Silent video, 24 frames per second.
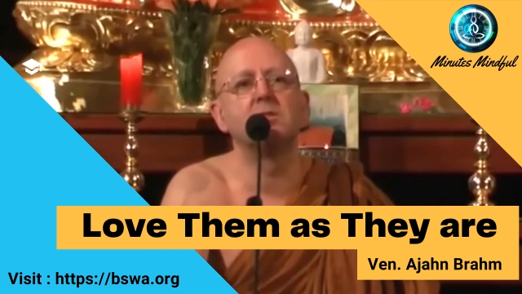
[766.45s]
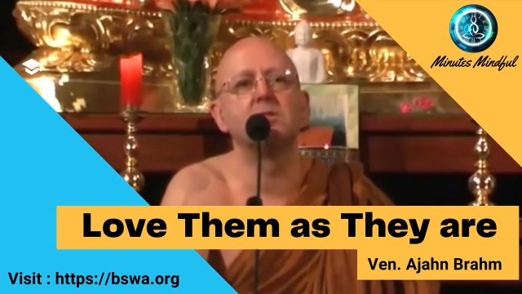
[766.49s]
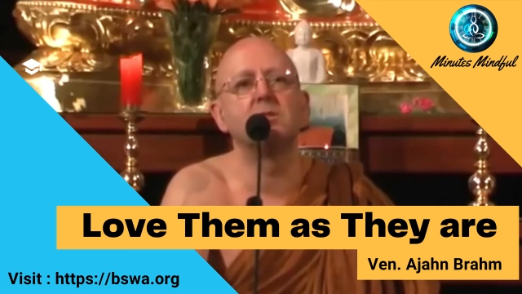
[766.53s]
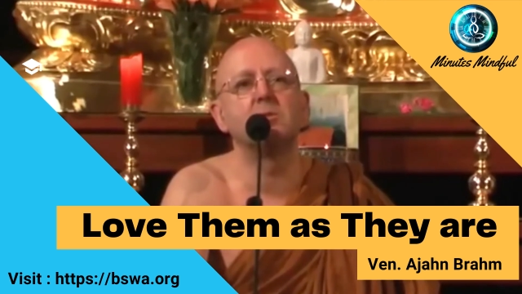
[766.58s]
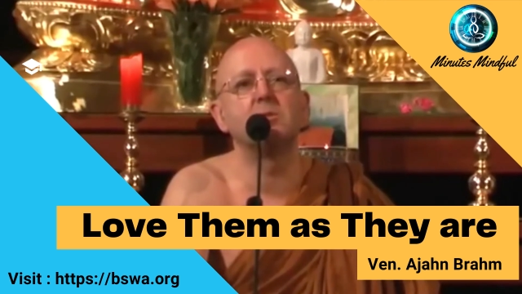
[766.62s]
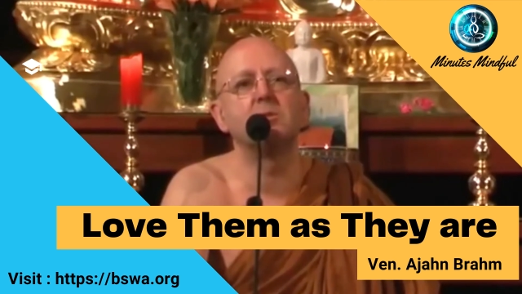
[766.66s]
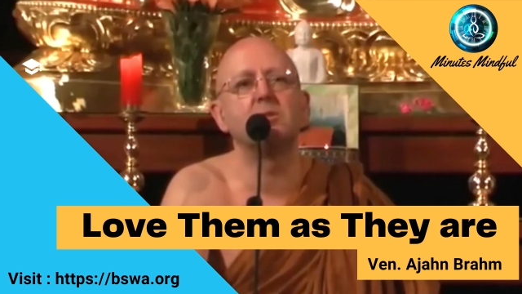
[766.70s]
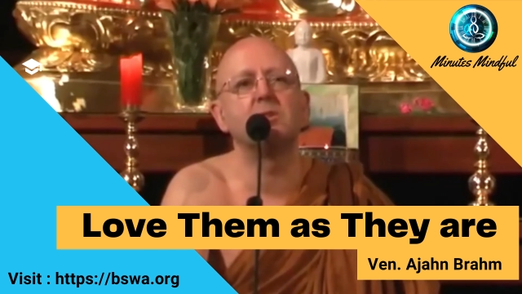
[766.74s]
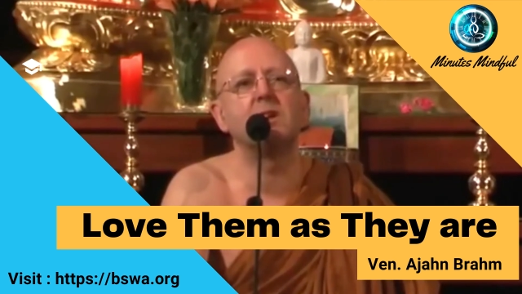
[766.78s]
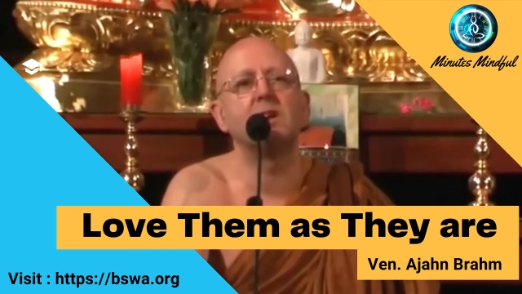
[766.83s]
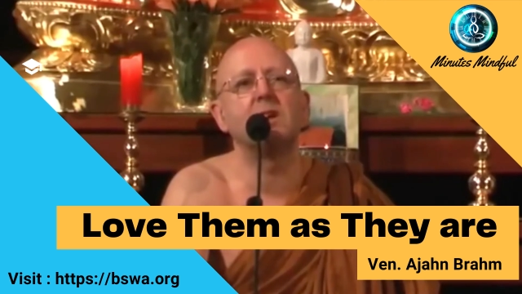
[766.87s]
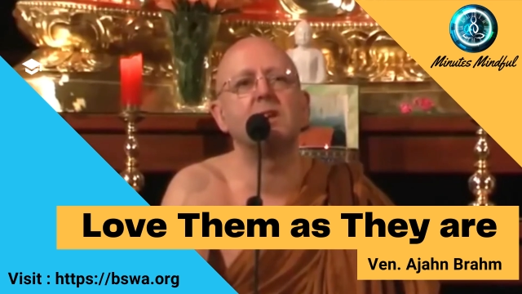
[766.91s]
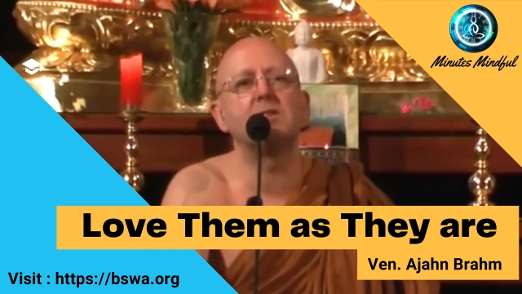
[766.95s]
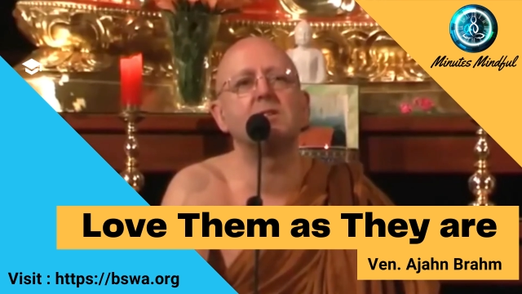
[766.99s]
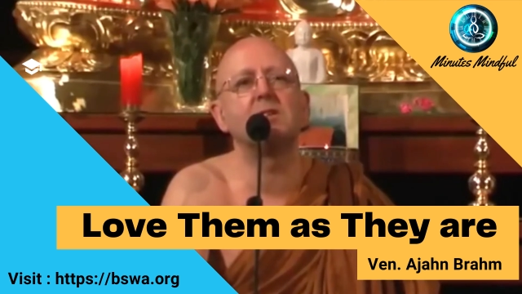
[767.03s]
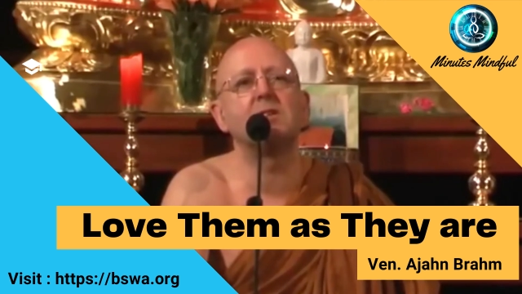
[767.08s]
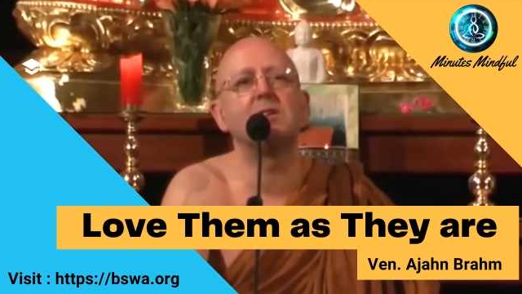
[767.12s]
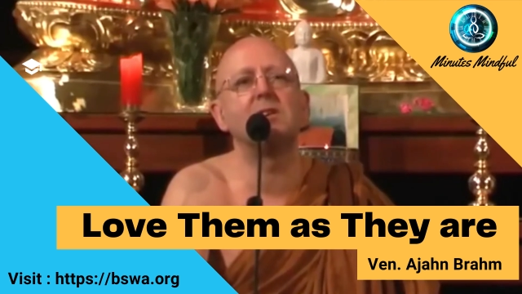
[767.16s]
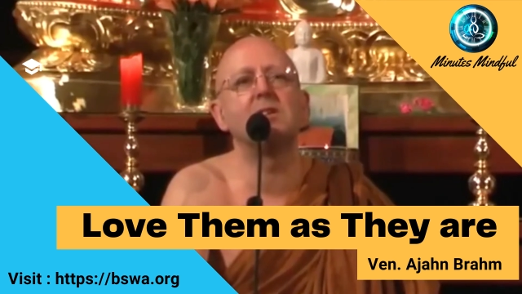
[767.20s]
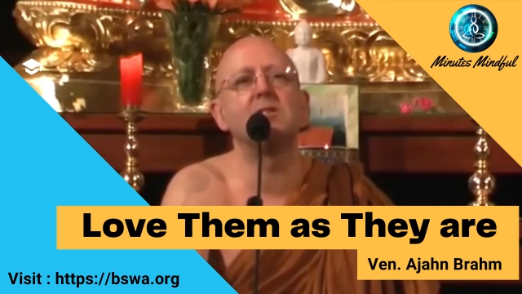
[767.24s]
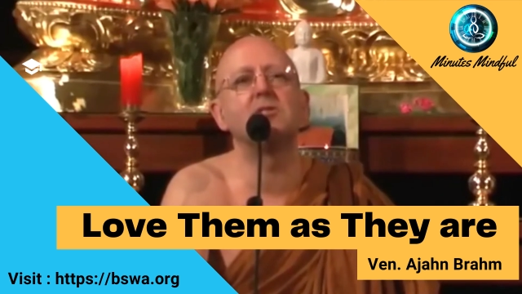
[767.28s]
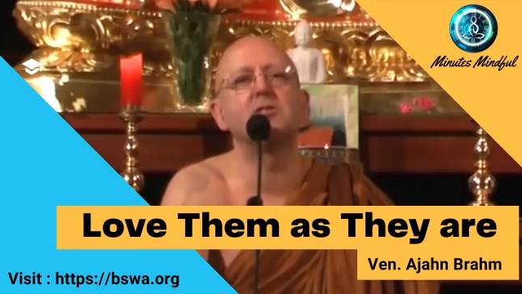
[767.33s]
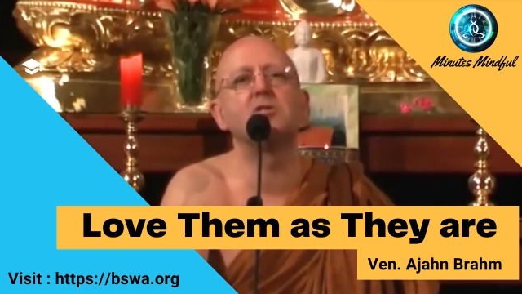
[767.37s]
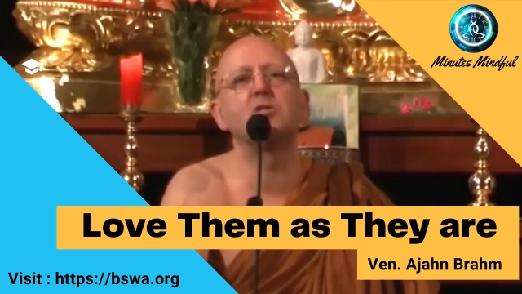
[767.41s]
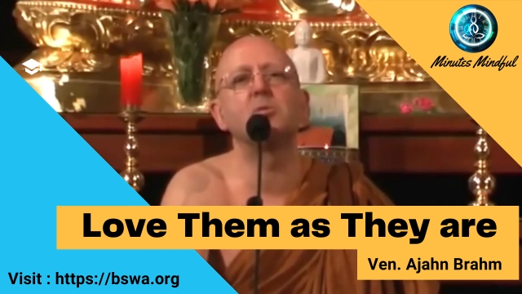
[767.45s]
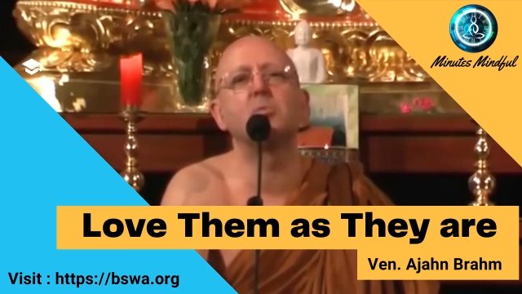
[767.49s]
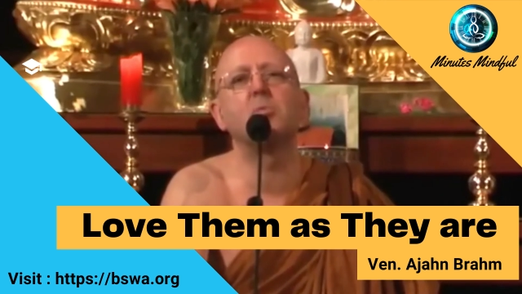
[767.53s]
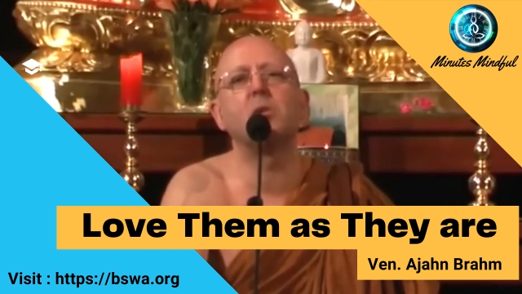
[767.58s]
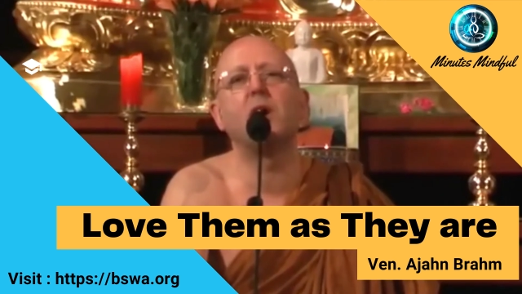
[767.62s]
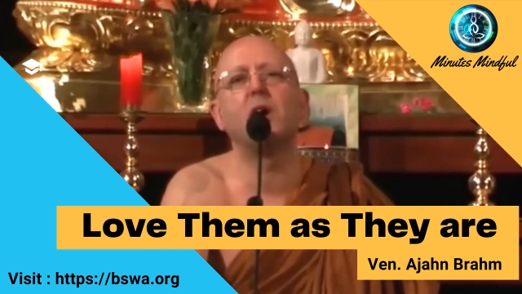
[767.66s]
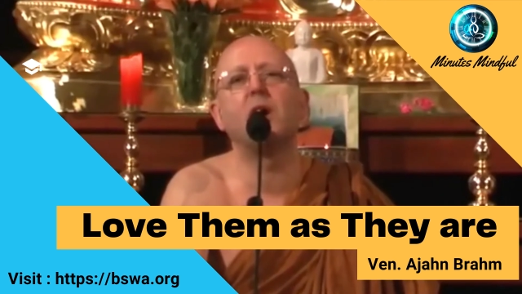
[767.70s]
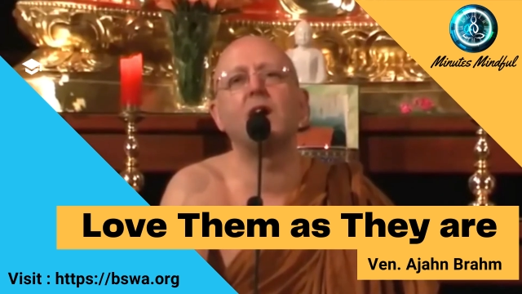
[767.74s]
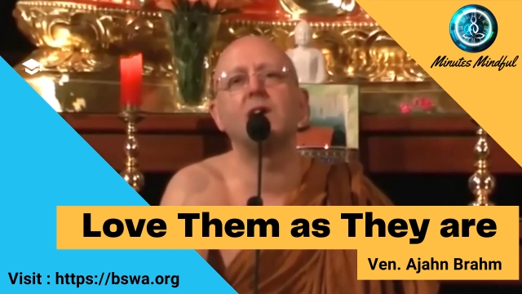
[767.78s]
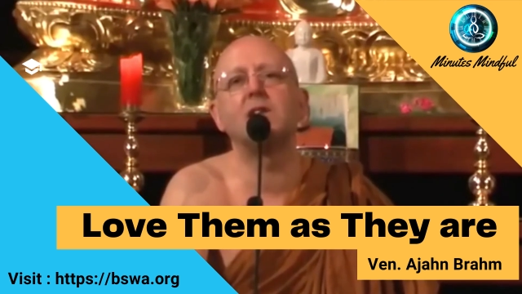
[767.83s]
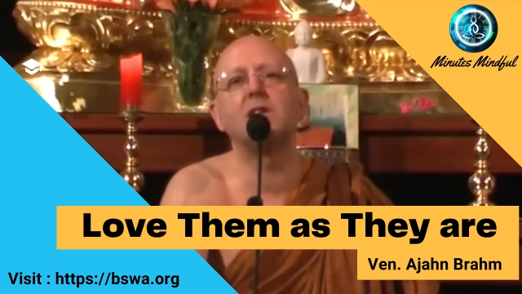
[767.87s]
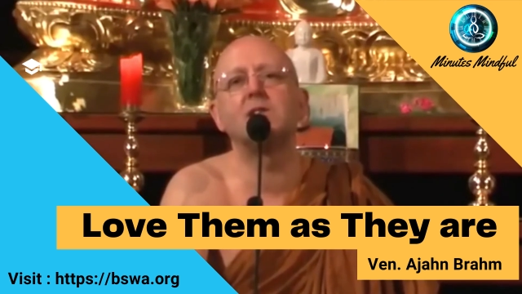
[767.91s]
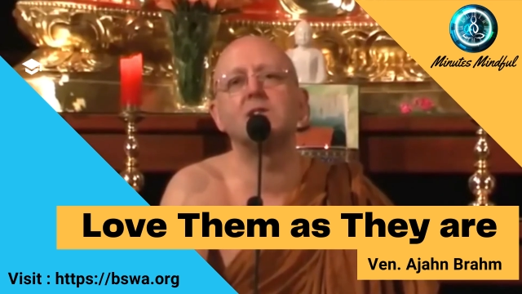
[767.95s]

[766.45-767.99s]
which actually inspire